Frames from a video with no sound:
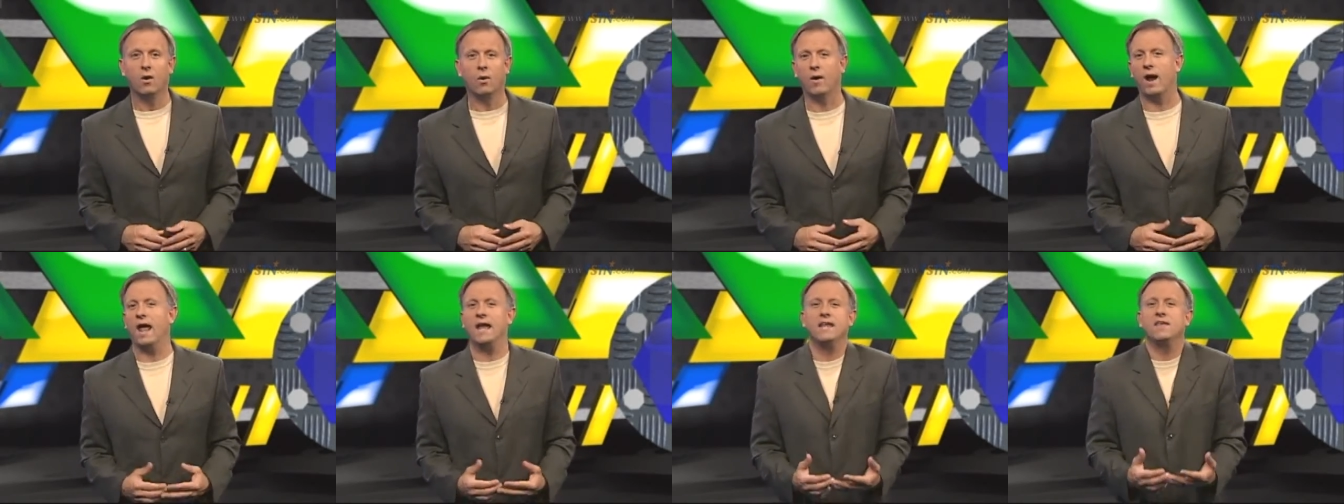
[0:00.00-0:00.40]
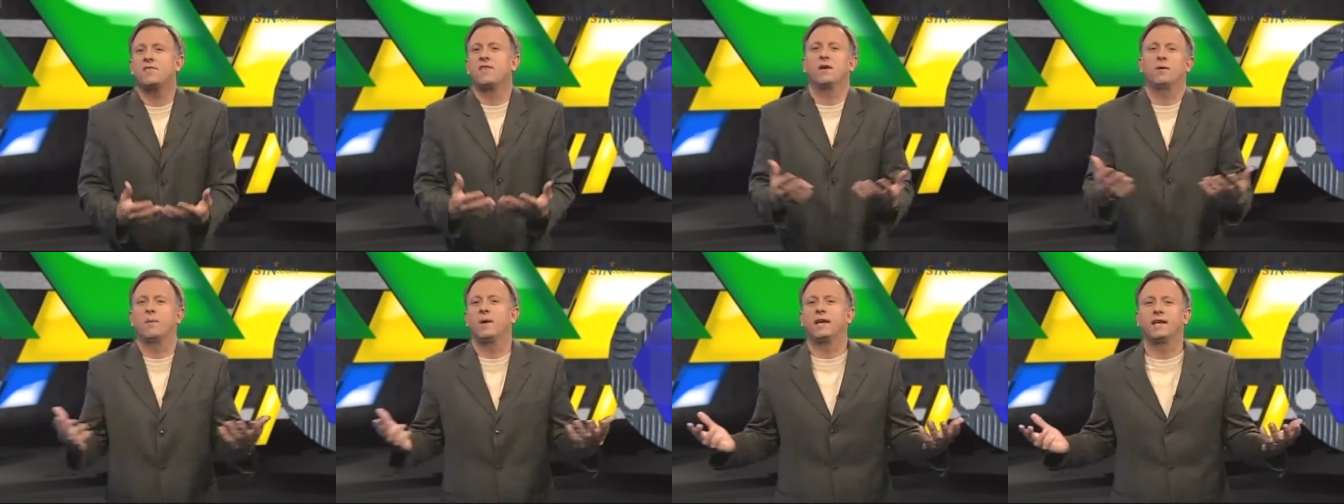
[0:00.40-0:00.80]
or
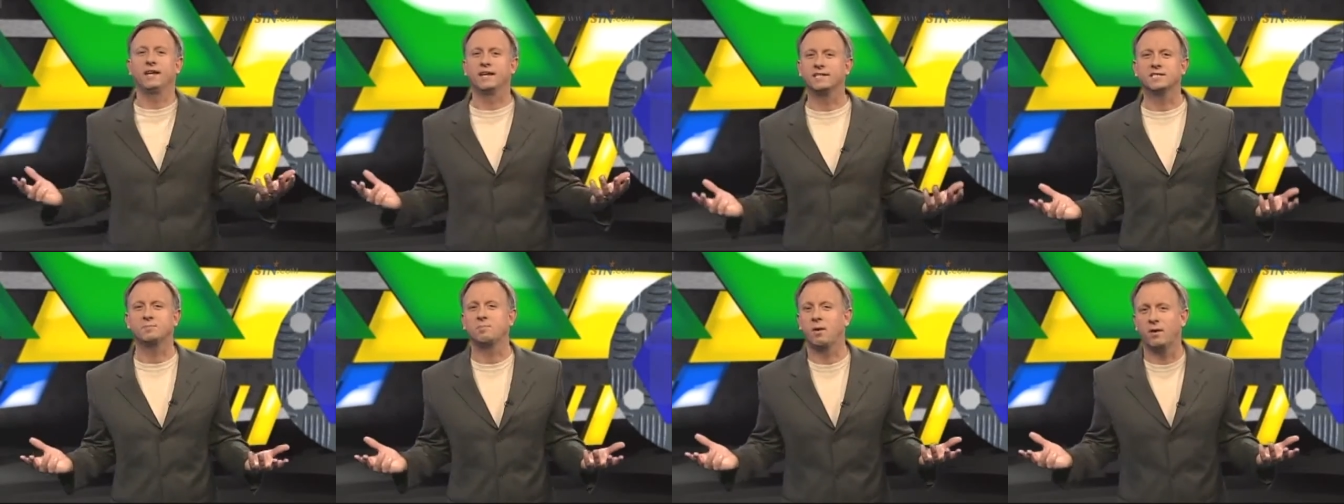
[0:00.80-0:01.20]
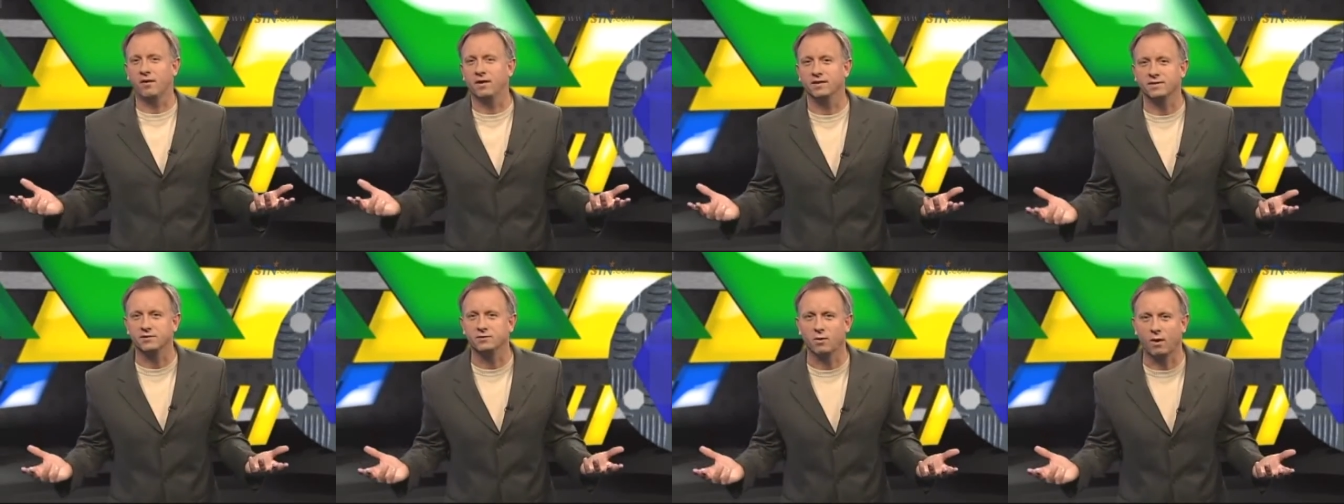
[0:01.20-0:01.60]
anything we can
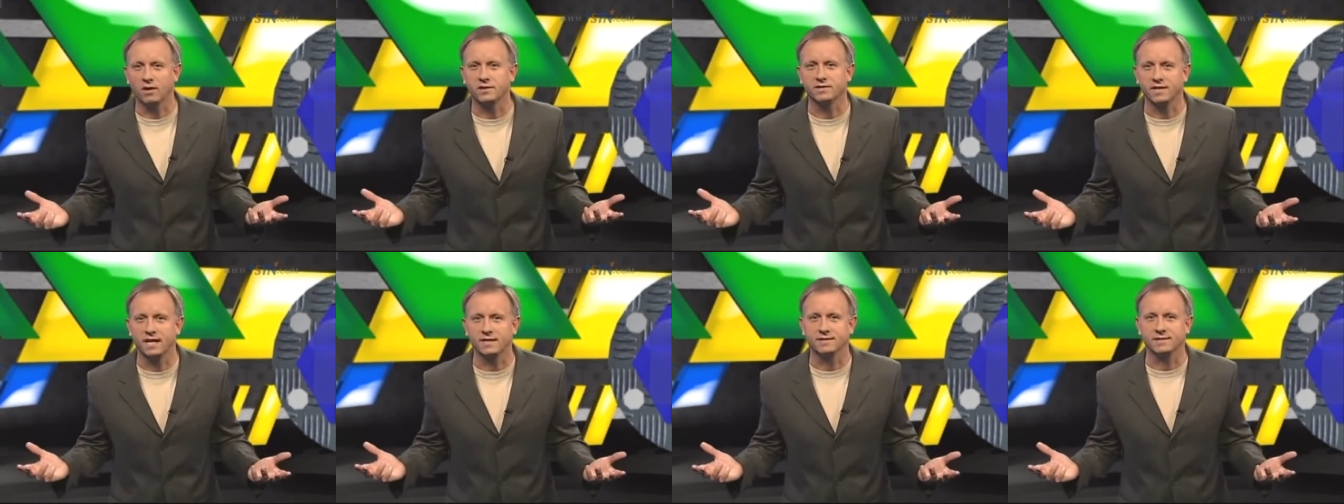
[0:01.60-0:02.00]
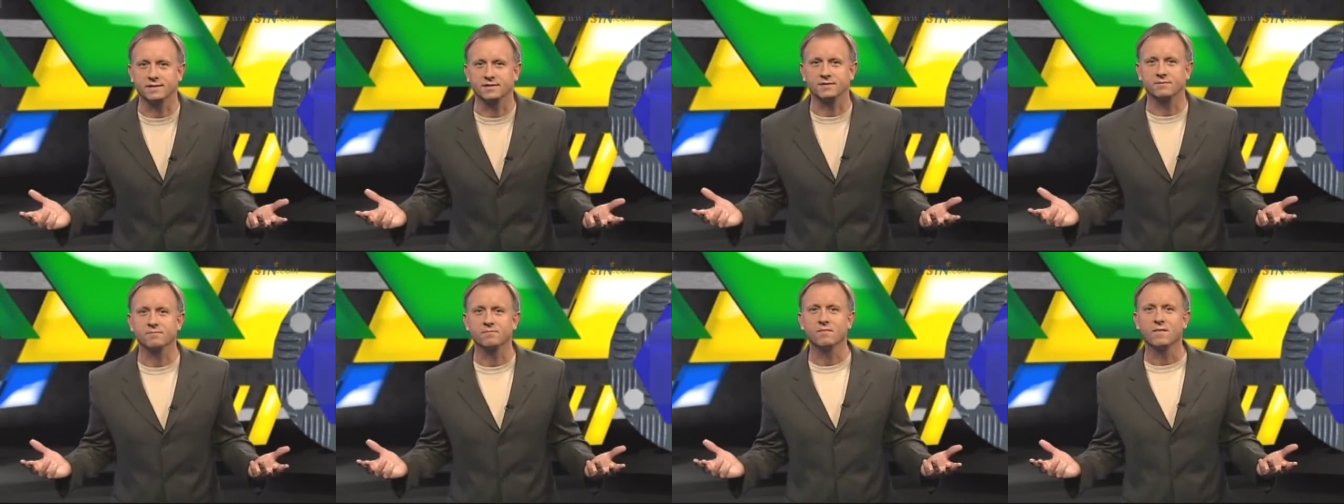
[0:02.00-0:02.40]
experience through our
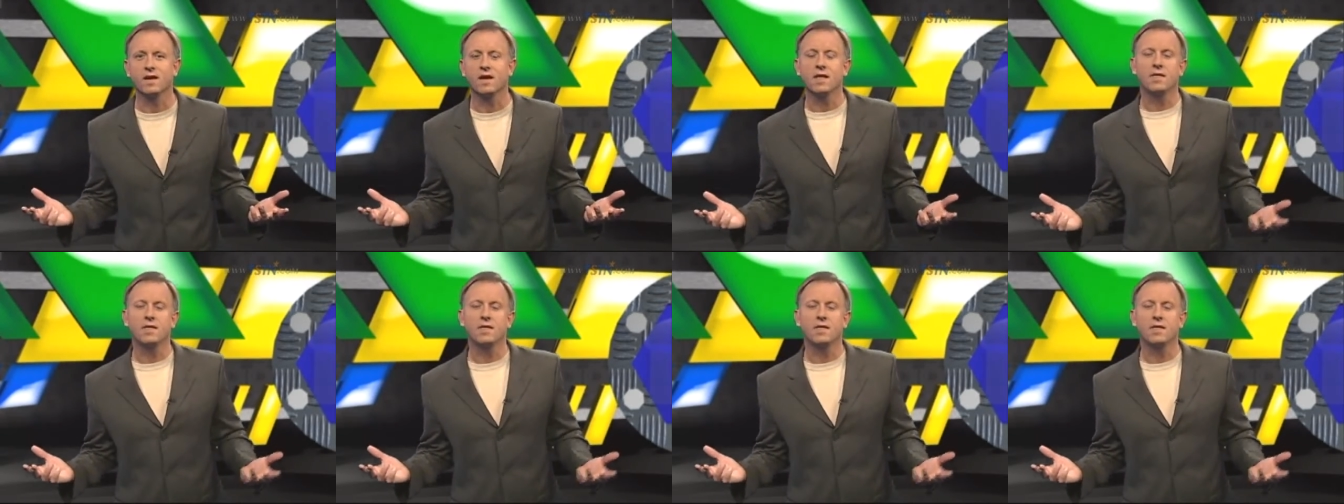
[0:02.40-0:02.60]
senses.